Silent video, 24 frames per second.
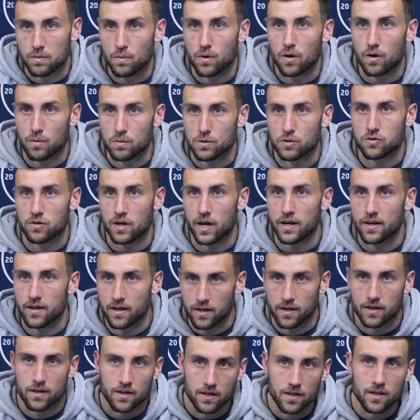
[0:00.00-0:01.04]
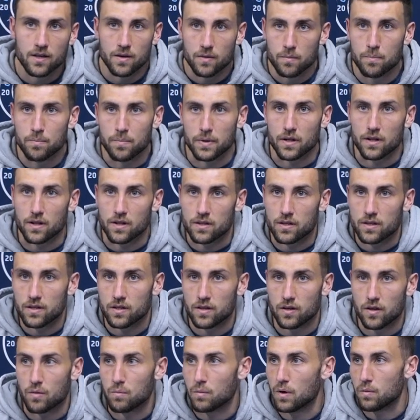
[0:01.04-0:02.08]
We're always trying to build
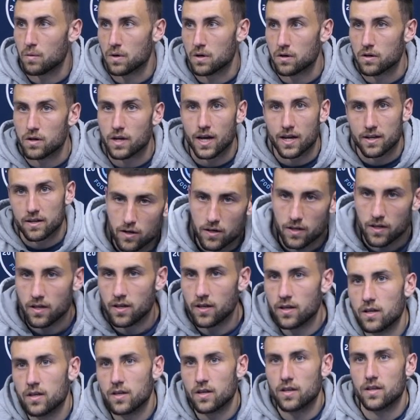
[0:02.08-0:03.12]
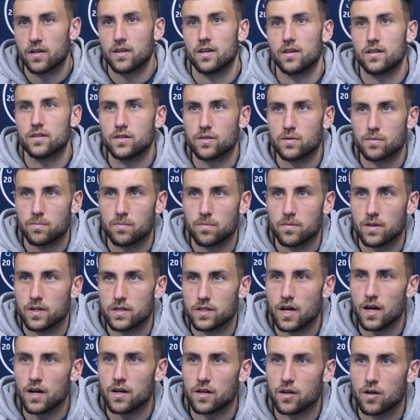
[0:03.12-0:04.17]
on what we're good at. It's
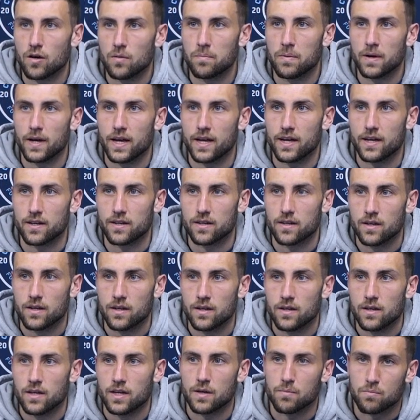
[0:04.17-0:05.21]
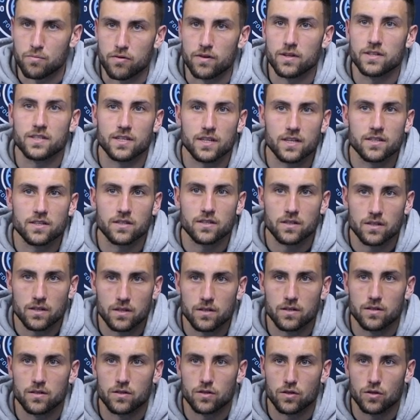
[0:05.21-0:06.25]
hard to compare in pre-season
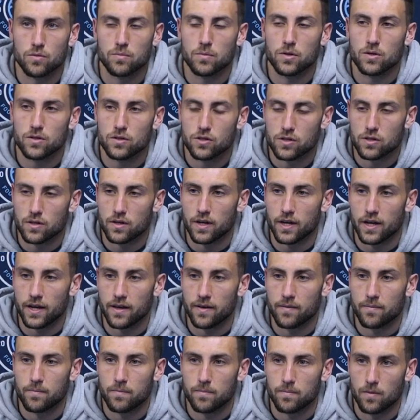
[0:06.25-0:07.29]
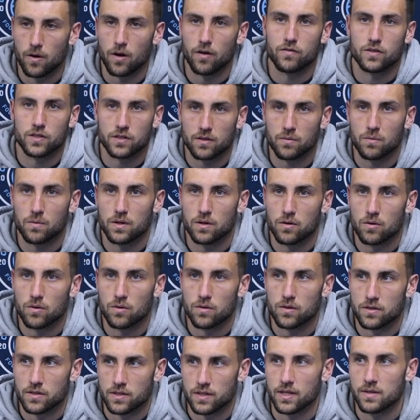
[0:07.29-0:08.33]
too much. Obviously, we know
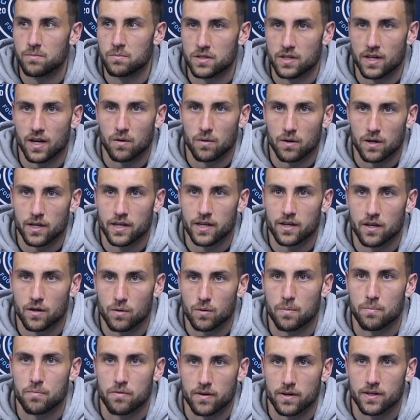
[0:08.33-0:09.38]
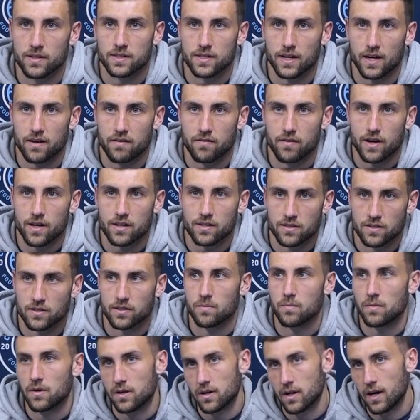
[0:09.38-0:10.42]
there's teams in our league who are pretty direct,
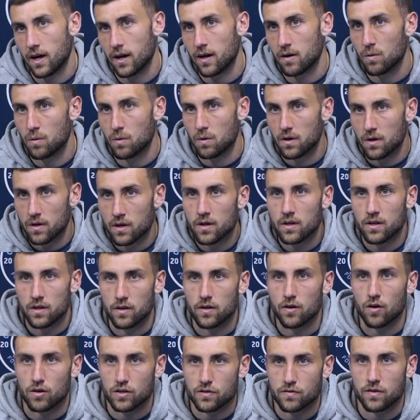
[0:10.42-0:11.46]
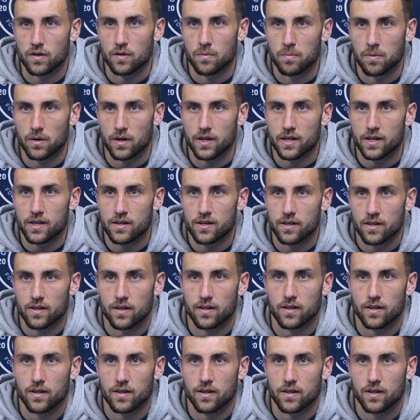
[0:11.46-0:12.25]
similar to how Knoxville played.